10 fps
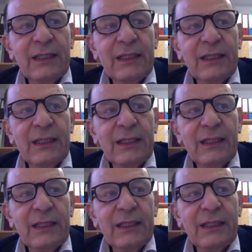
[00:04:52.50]
to
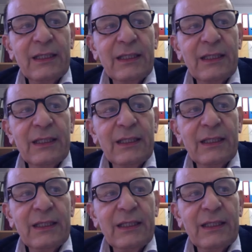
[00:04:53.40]
protect the babies
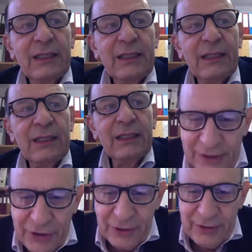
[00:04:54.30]

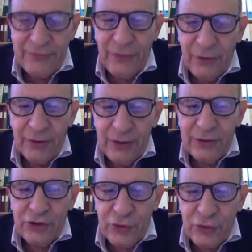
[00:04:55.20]
before
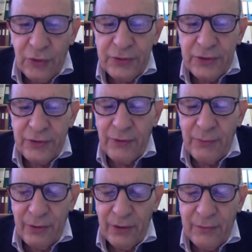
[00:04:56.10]
immunization for a
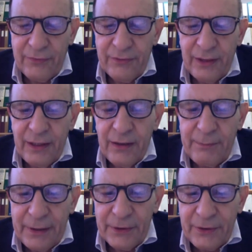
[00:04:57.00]
short number
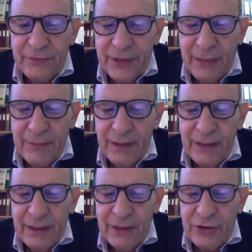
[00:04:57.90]
of a period
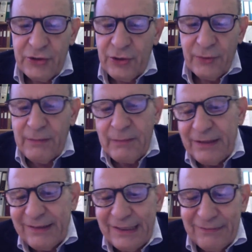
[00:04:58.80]
of time.
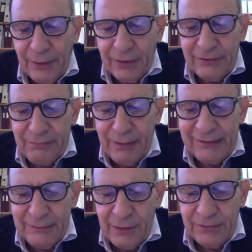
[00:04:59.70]
short, maybe 6
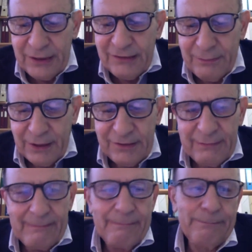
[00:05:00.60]
months, maximum
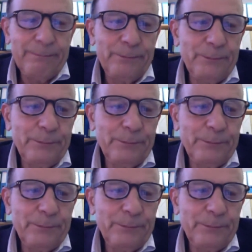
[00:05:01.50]
6 months.